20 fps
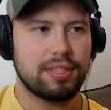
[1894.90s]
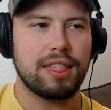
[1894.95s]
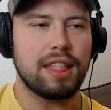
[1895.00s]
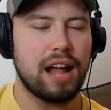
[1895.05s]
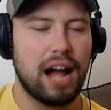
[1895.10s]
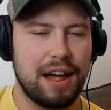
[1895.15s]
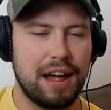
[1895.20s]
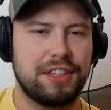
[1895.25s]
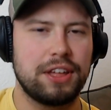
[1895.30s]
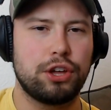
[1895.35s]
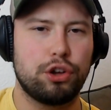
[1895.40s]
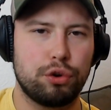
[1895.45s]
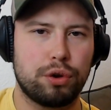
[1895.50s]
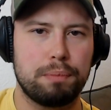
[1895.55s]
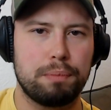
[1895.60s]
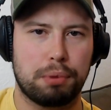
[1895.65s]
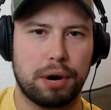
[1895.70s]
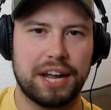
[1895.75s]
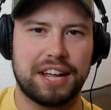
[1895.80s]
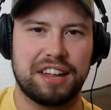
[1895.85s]
I think you can
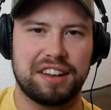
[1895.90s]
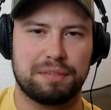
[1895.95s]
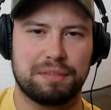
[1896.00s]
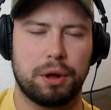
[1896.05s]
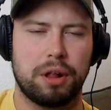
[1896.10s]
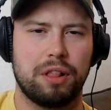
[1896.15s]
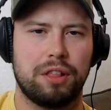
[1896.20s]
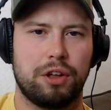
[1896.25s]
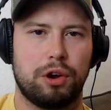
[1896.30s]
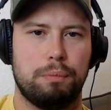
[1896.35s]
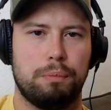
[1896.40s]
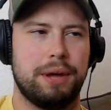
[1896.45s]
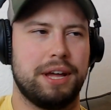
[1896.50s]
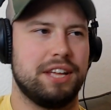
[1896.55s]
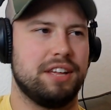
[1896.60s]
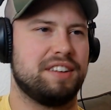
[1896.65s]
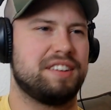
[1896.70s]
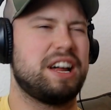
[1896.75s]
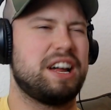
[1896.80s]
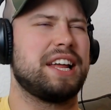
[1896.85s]
break his will a little bit.
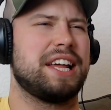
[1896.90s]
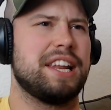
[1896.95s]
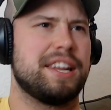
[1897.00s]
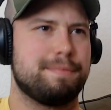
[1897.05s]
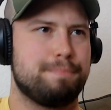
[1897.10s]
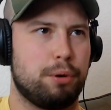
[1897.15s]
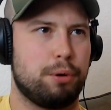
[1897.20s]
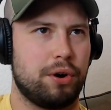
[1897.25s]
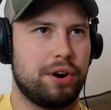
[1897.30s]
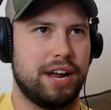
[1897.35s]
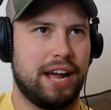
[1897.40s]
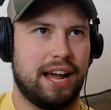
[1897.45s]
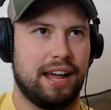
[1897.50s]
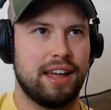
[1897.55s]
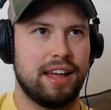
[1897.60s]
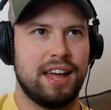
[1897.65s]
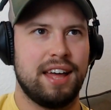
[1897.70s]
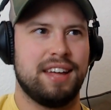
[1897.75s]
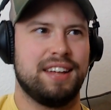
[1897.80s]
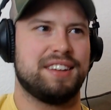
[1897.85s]
You saw it against Poirier.
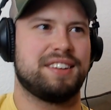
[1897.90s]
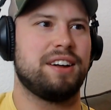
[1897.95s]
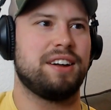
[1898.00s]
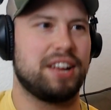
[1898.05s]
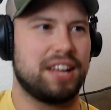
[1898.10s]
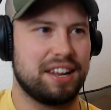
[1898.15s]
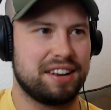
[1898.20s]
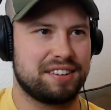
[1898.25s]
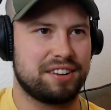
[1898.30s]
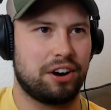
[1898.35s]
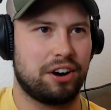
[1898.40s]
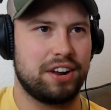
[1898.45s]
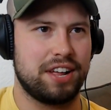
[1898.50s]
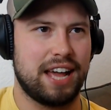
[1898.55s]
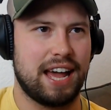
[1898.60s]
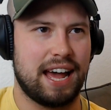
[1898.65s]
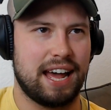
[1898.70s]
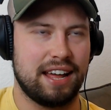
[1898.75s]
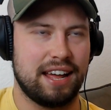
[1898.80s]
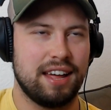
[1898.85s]
You saw it against
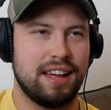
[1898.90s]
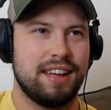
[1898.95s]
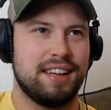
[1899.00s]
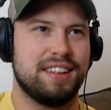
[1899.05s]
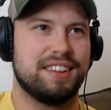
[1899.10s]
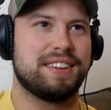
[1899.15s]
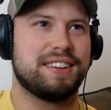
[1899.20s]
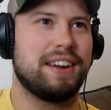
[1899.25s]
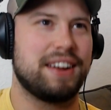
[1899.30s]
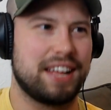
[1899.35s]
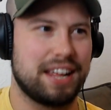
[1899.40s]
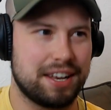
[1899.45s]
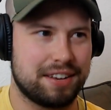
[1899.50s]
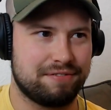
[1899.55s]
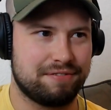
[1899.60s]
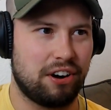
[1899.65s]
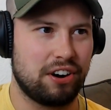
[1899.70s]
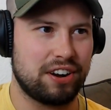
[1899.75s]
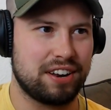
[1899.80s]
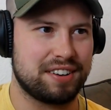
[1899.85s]
RDA. You saw it against
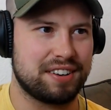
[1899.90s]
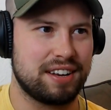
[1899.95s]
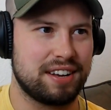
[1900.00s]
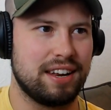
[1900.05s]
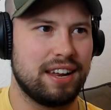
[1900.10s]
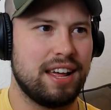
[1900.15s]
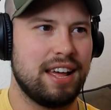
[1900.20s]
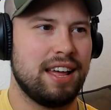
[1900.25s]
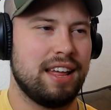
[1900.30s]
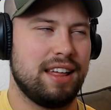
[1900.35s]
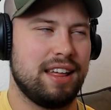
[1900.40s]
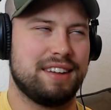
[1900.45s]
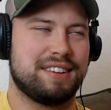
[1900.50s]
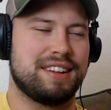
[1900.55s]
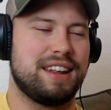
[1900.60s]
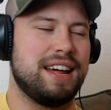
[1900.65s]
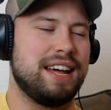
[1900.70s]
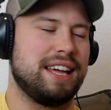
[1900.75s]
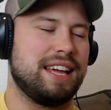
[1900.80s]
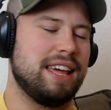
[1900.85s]
Ferguson. It's
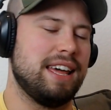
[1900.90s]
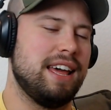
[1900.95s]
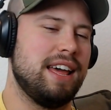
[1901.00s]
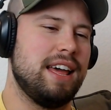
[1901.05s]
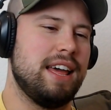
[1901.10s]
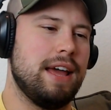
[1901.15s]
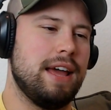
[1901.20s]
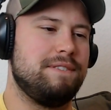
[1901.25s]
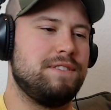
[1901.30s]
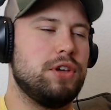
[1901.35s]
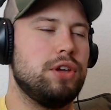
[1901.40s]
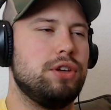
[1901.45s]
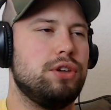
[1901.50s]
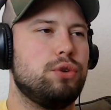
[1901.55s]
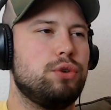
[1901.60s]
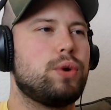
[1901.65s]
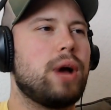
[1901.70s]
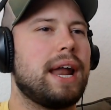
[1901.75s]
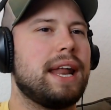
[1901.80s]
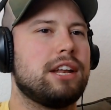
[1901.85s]
like, if
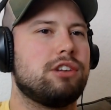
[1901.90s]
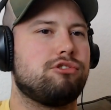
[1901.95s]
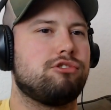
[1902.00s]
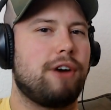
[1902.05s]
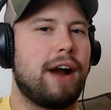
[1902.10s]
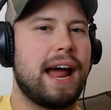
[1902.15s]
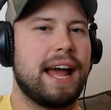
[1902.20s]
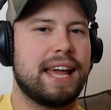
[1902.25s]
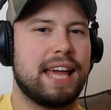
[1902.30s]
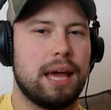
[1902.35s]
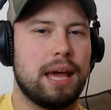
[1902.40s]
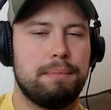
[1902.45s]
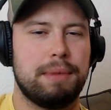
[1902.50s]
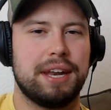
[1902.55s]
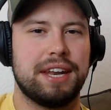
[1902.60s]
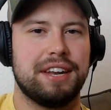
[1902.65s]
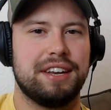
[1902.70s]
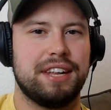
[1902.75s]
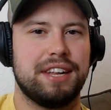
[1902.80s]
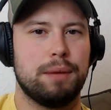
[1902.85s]
you got to drag him
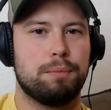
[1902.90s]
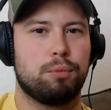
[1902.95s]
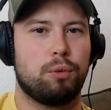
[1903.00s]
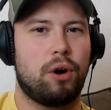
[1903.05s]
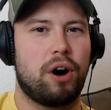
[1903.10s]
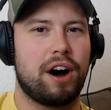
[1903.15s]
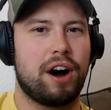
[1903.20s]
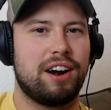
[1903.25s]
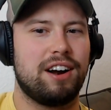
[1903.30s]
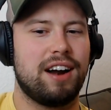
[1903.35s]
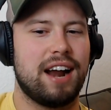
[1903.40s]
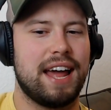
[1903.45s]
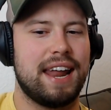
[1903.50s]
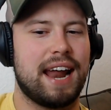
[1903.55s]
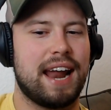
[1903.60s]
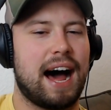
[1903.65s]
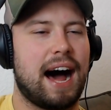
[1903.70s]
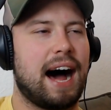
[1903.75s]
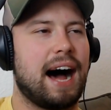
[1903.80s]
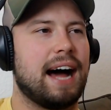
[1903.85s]
into deep water, and
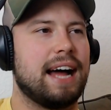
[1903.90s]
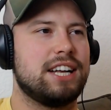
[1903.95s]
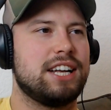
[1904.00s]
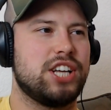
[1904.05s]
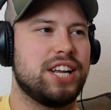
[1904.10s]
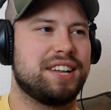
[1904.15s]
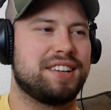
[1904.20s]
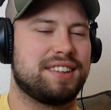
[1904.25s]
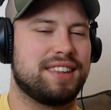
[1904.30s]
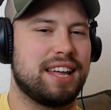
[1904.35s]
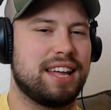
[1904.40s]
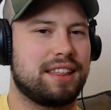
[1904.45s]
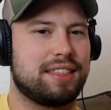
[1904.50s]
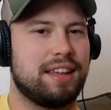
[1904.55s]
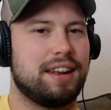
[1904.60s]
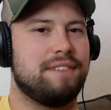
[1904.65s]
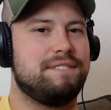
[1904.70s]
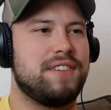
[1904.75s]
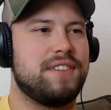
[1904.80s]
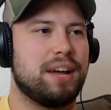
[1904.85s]
I just think
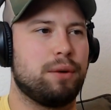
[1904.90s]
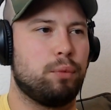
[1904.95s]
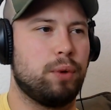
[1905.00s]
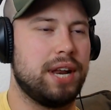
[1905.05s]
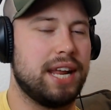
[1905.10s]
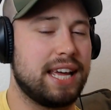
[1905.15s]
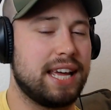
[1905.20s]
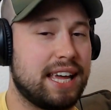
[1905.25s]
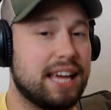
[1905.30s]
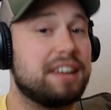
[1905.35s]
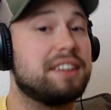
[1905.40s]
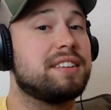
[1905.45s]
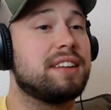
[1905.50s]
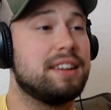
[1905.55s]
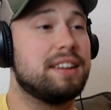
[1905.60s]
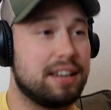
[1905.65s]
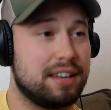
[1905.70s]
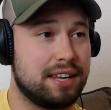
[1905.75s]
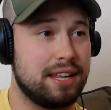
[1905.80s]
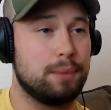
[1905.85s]
that when it gets
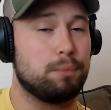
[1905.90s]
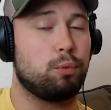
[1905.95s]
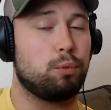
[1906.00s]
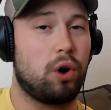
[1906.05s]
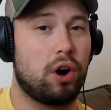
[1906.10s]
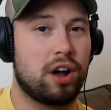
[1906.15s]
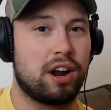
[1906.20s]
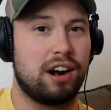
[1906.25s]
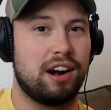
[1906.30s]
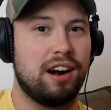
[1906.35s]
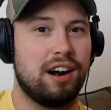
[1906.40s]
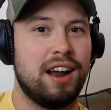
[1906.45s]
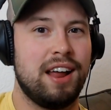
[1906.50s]
into deep water,